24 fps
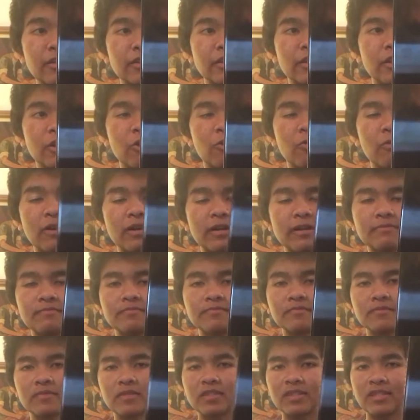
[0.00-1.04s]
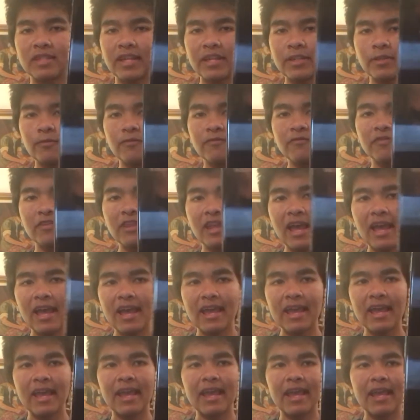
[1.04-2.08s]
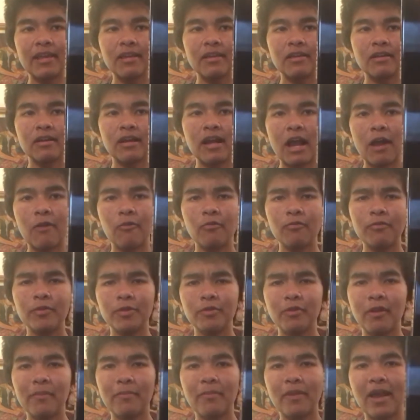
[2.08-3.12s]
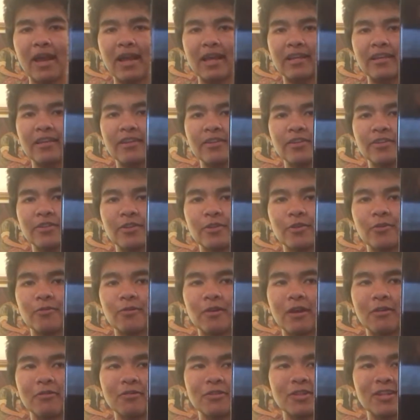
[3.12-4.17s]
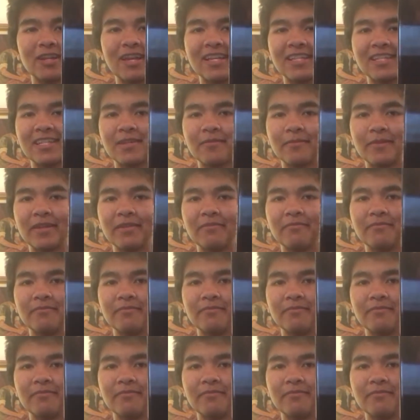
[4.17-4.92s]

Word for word: So um, stay tuned for that, and uh, I will be right back. So I'll see you guys in a bit.